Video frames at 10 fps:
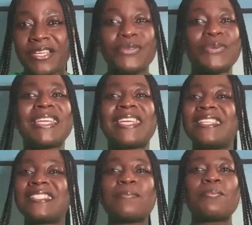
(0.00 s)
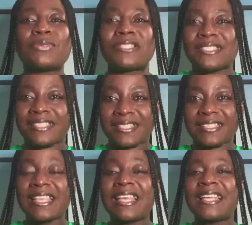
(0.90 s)
you can't
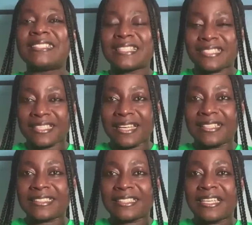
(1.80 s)
possess that land.